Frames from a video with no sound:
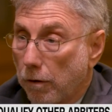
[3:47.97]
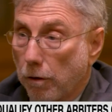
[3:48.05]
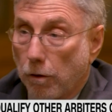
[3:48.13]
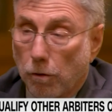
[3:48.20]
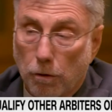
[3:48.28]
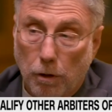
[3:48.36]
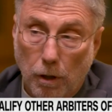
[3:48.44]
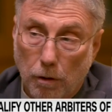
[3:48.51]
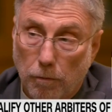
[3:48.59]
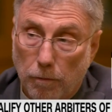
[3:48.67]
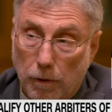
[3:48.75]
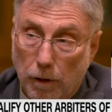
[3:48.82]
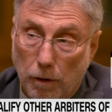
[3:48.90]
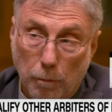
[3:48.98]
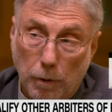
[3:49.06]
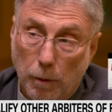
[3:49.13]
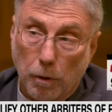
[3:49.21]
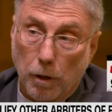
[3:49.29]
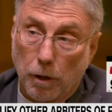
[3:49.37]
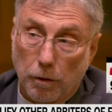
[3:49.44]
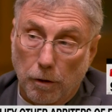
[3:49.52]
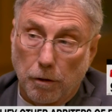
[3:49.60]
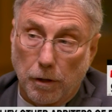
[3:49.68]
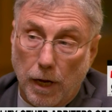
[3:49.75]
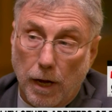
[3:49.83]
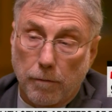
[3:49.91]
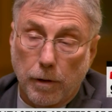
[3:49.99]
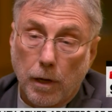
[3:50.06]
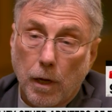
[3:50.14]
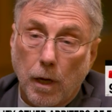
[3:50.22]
security of the people on their staff,